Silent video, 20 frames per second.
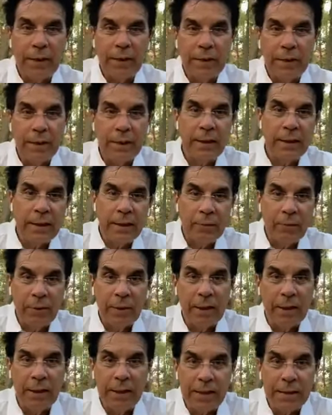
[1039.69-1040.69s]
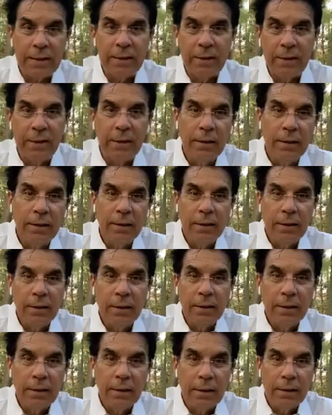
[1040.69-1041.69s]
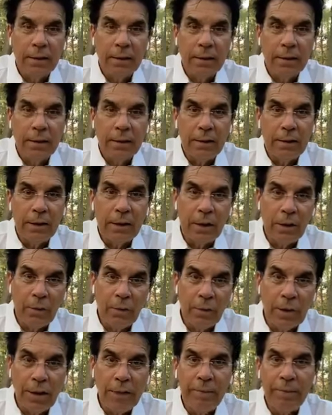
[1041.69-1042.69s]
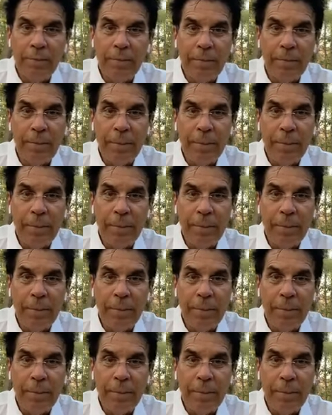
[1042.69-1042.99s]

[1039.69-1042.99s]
I did get it released. You know what?